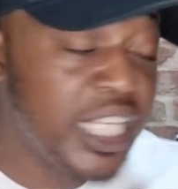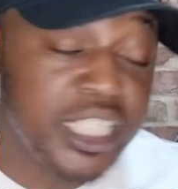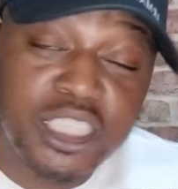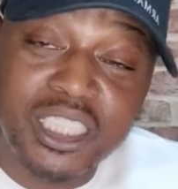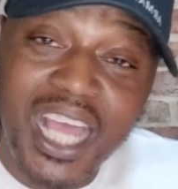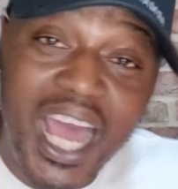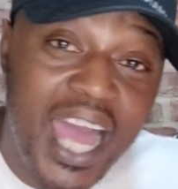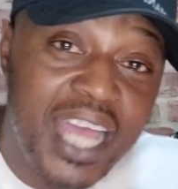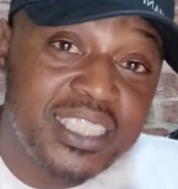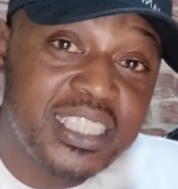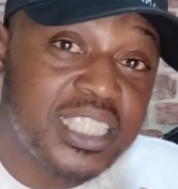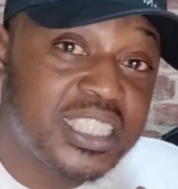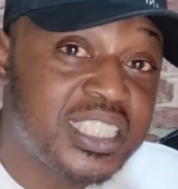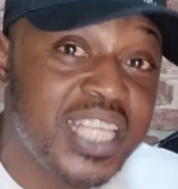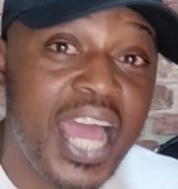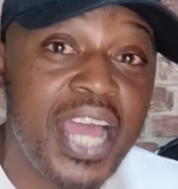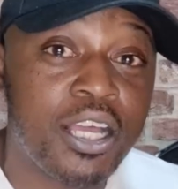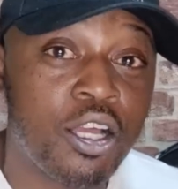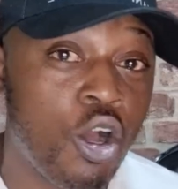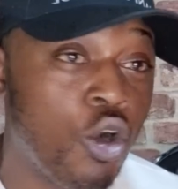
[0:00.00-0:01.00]
this guy is a
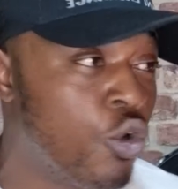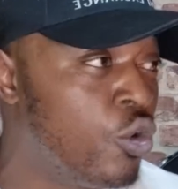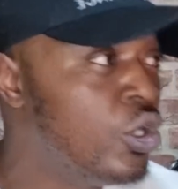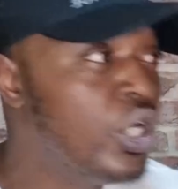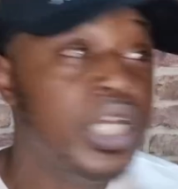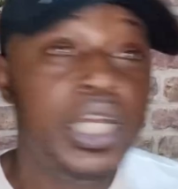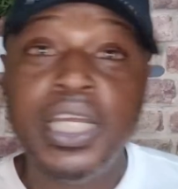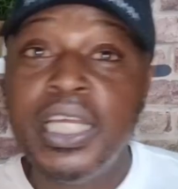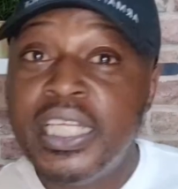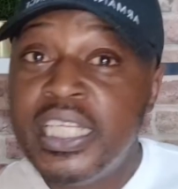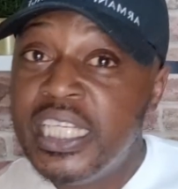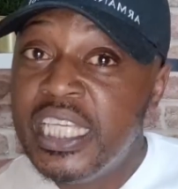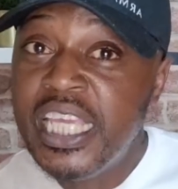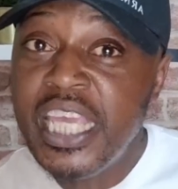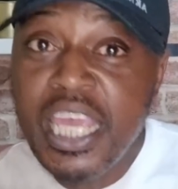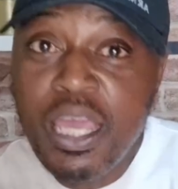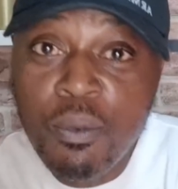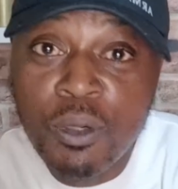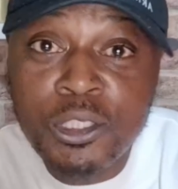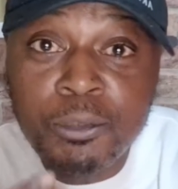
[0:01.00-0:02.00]
psycho.
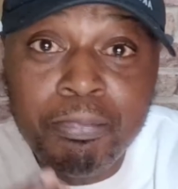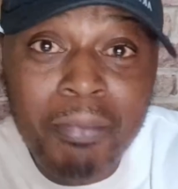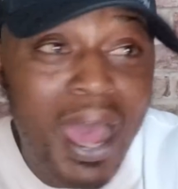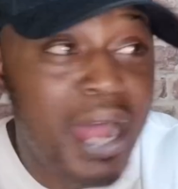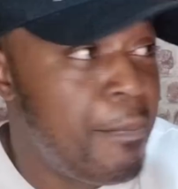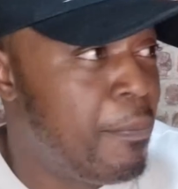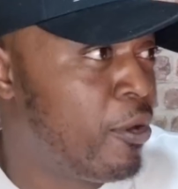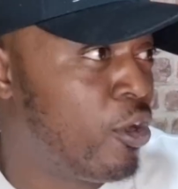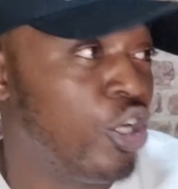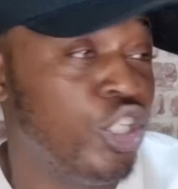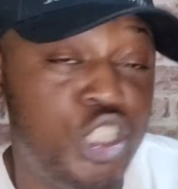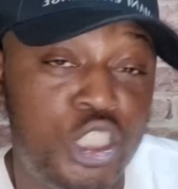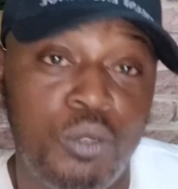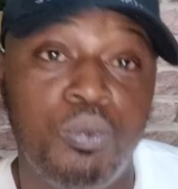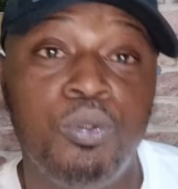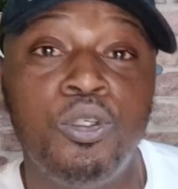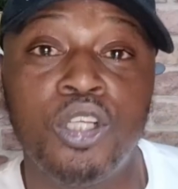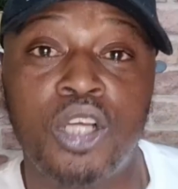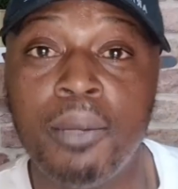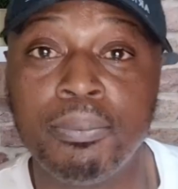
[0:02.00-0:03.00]
He was mad because she
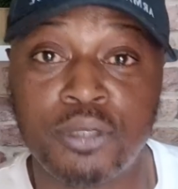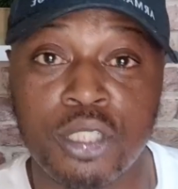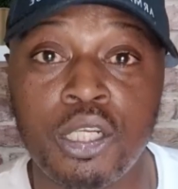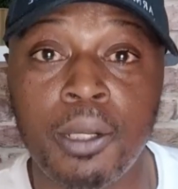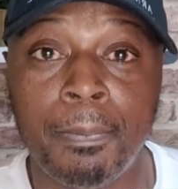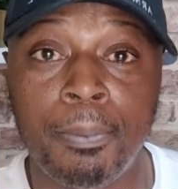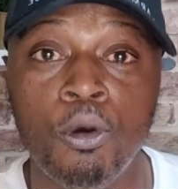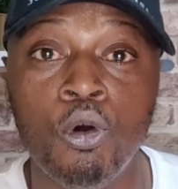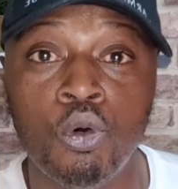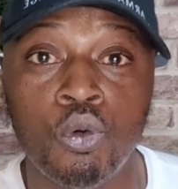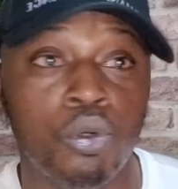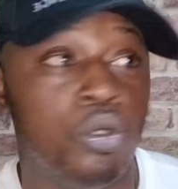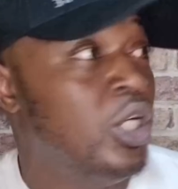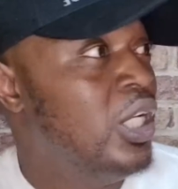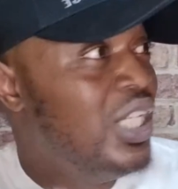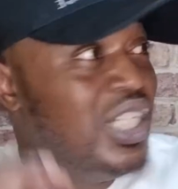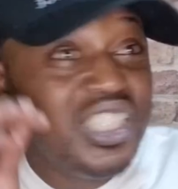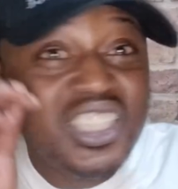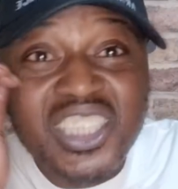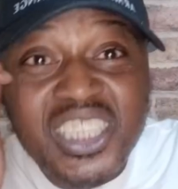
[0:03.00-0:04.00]
wouldn't come to the pool.
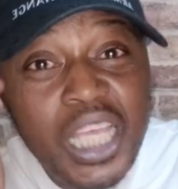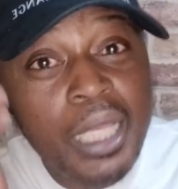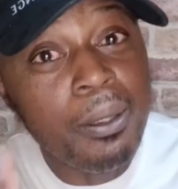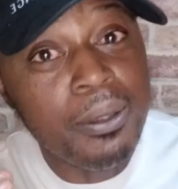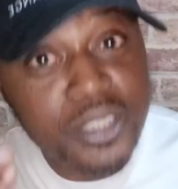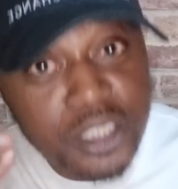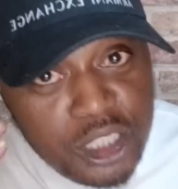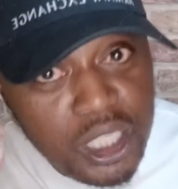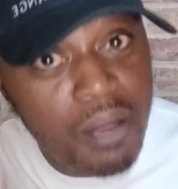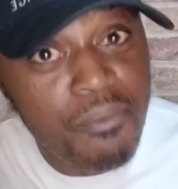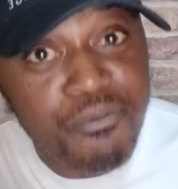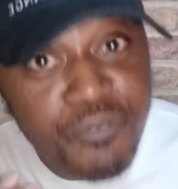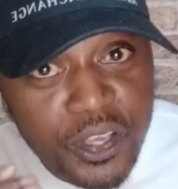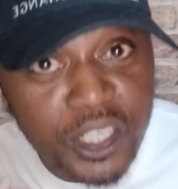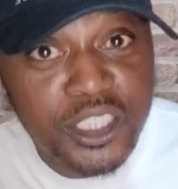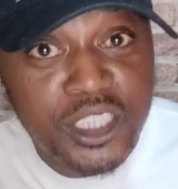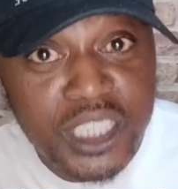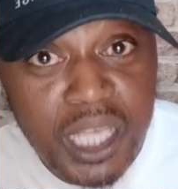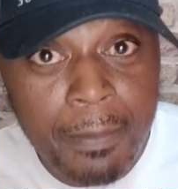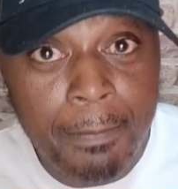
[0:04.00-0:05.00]
So,
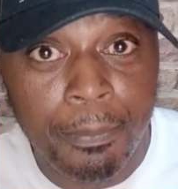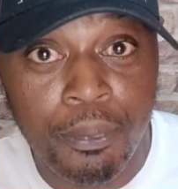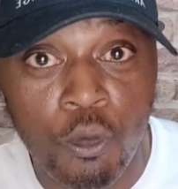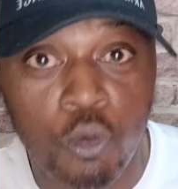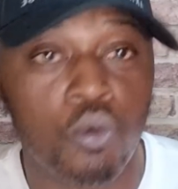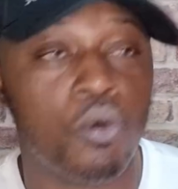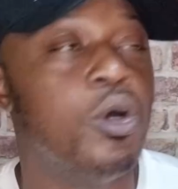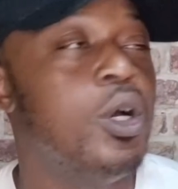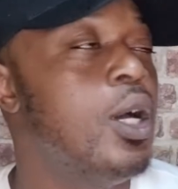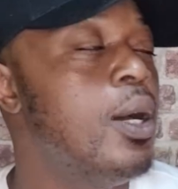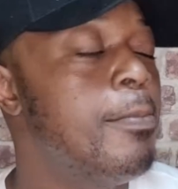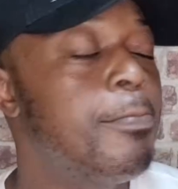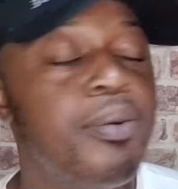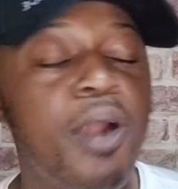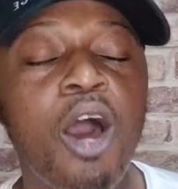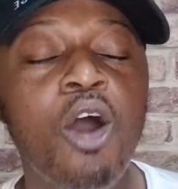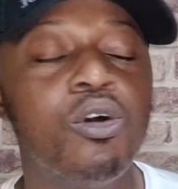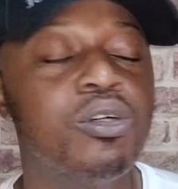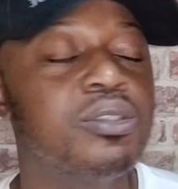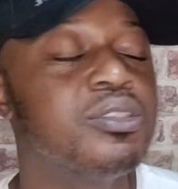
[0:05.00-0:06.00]
something simple.
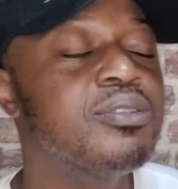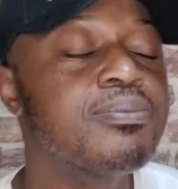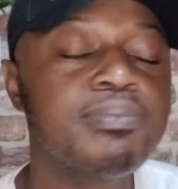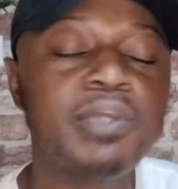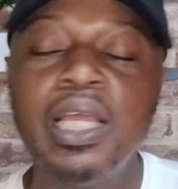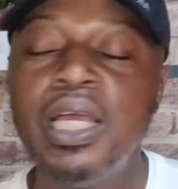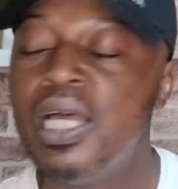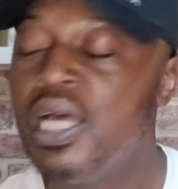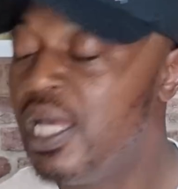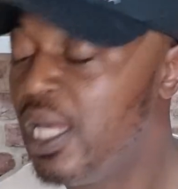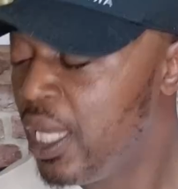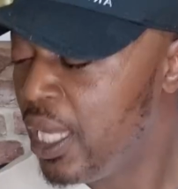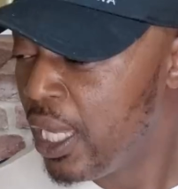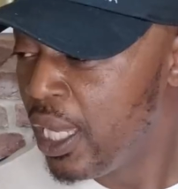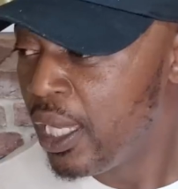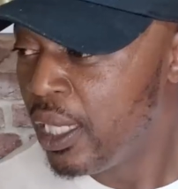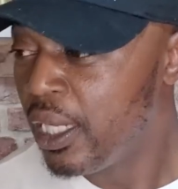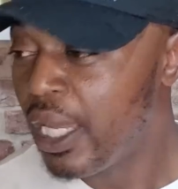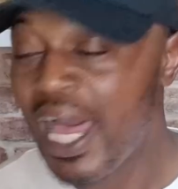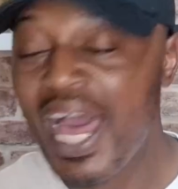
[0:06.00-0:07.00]
Bro,
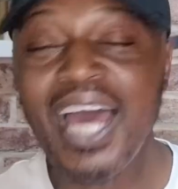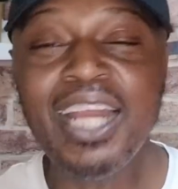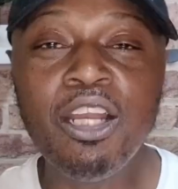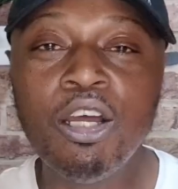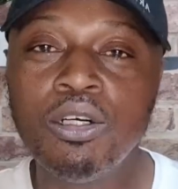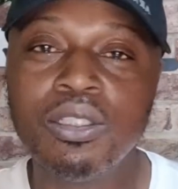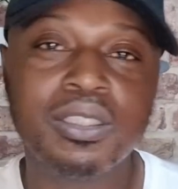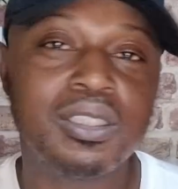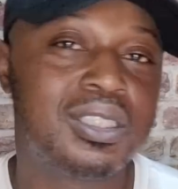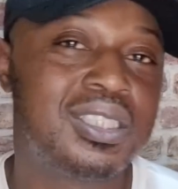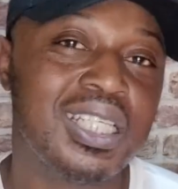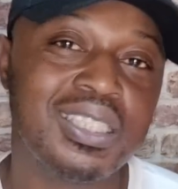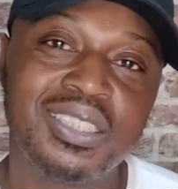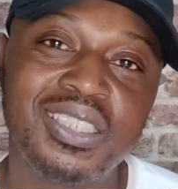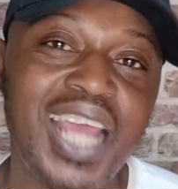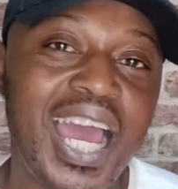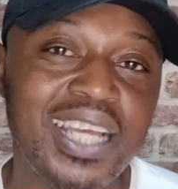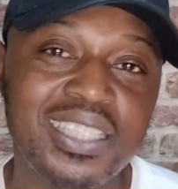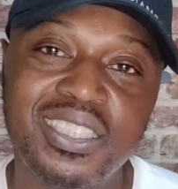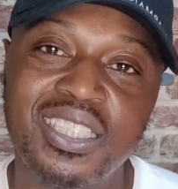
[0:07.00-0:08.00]
I don't,
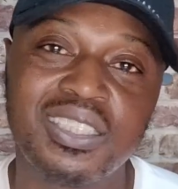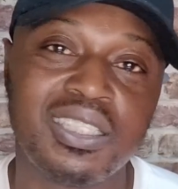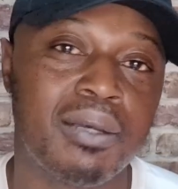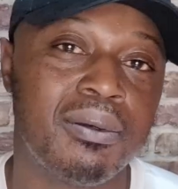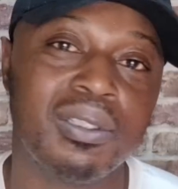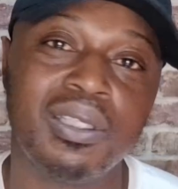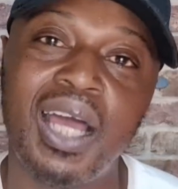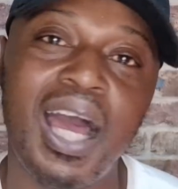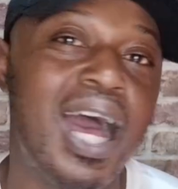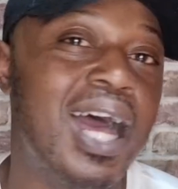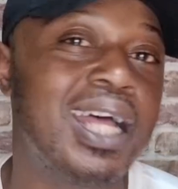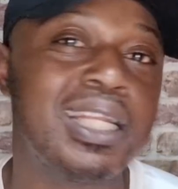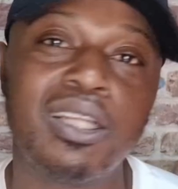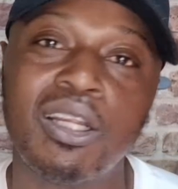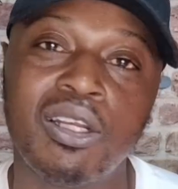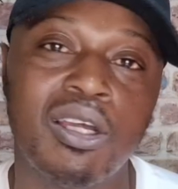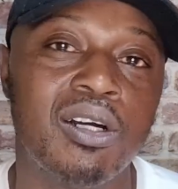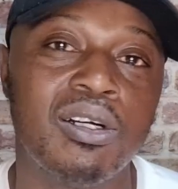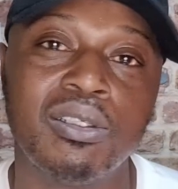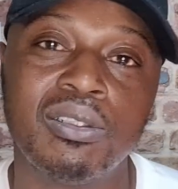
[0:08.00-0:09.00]
Jacques is a, I
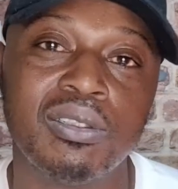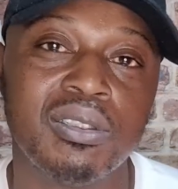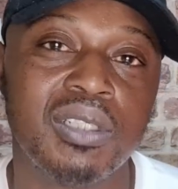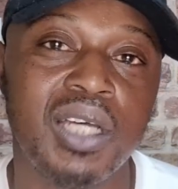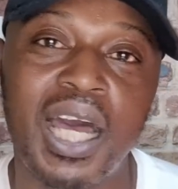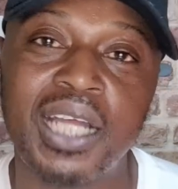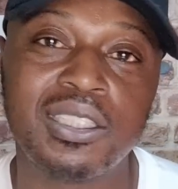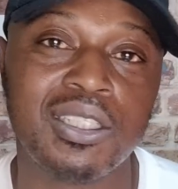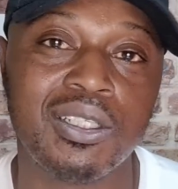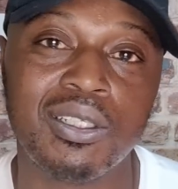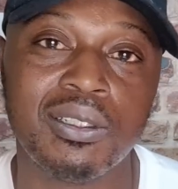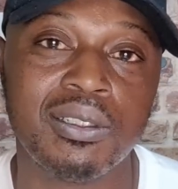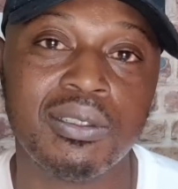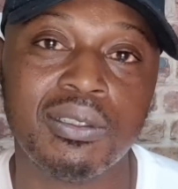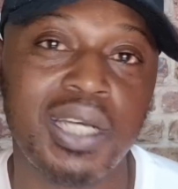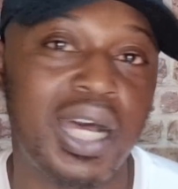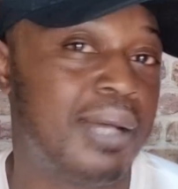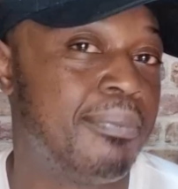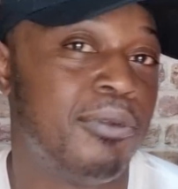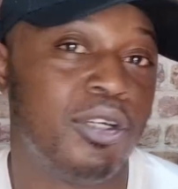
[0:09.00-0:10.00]
don't know. I don't know.
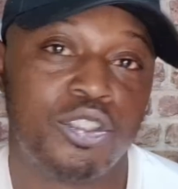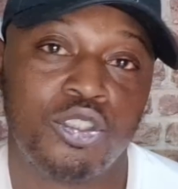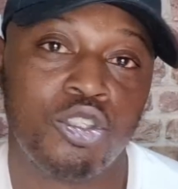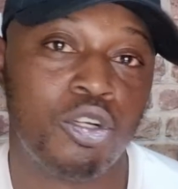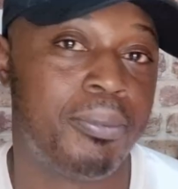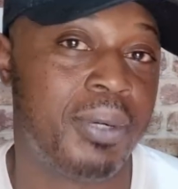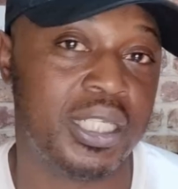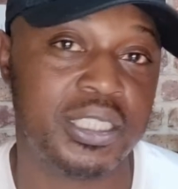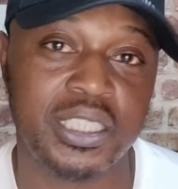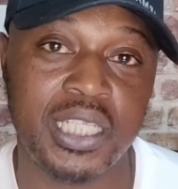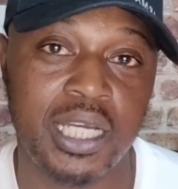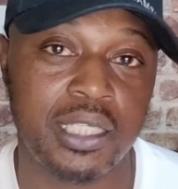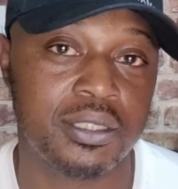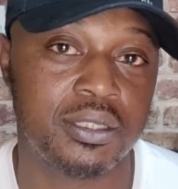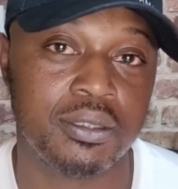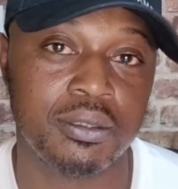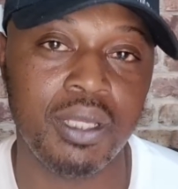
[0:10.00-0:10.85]
I'm not sure about Jacques.